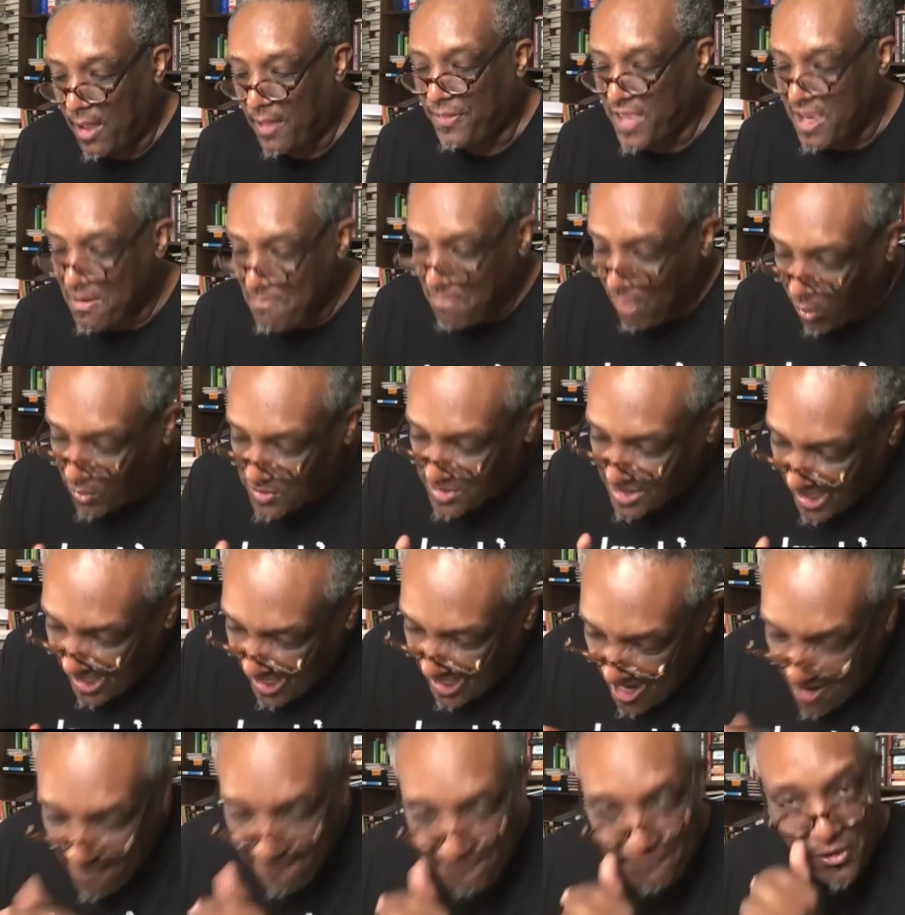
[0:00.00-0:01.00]
The most
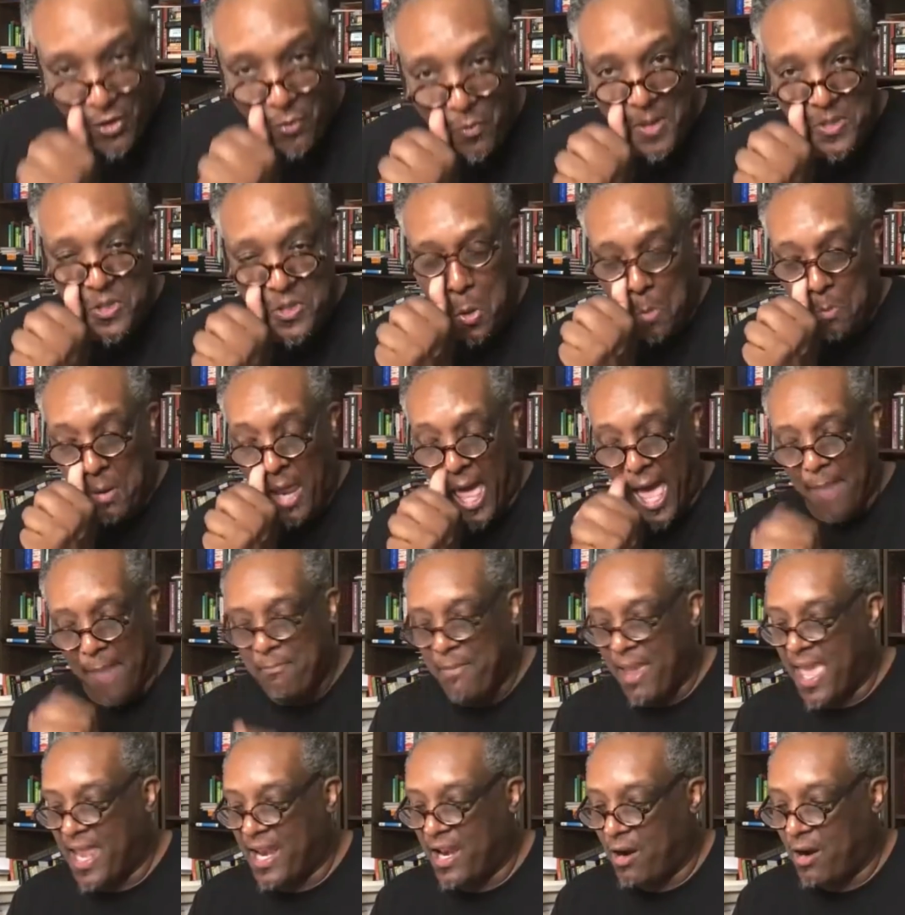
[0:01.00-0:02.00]
influential Black
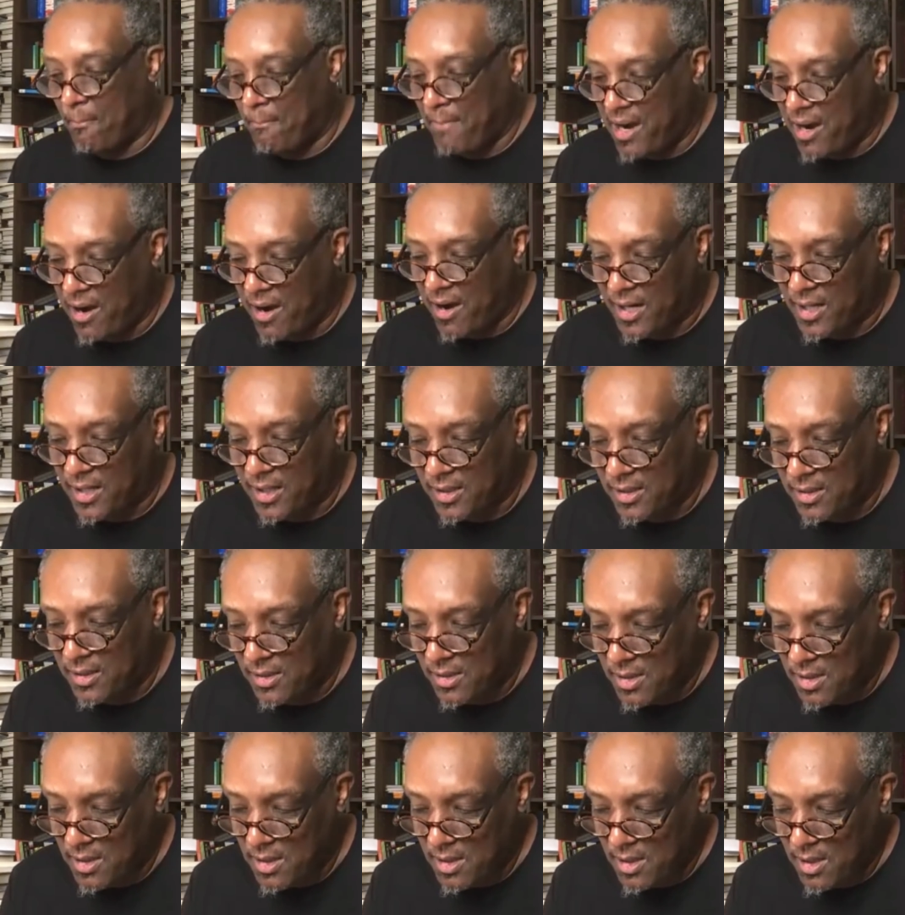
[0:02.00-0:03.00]
man in America
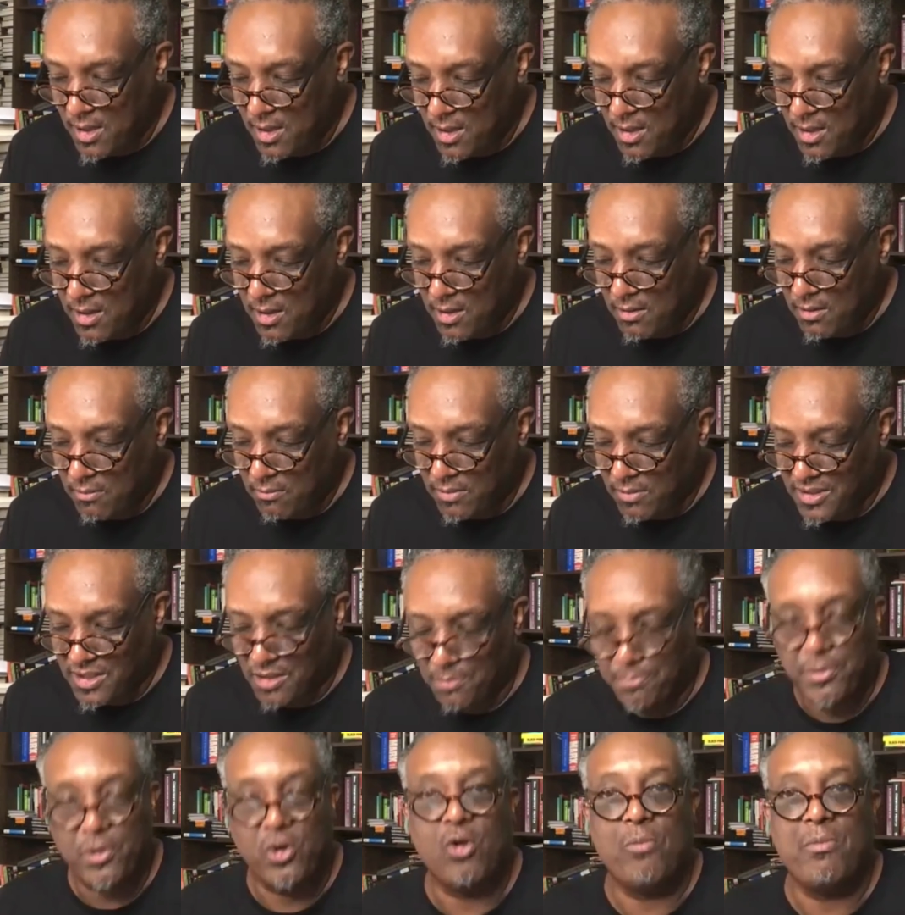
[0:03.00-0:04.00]
was the
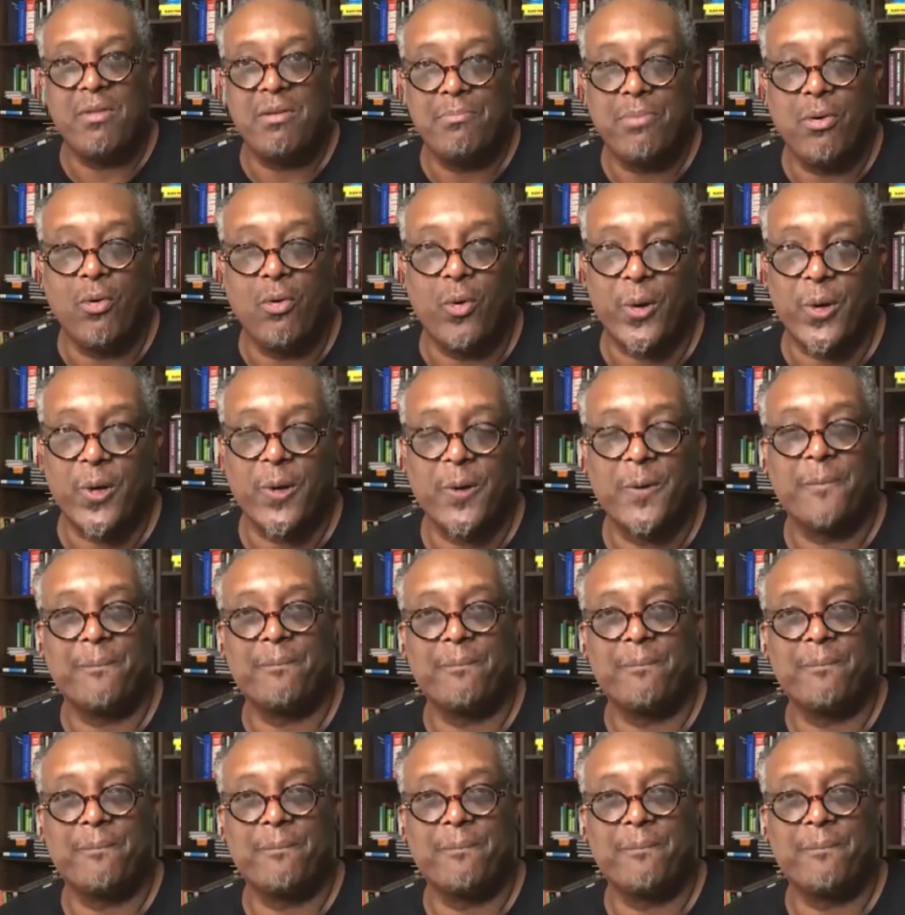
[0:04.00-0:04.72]
Pullman Porter.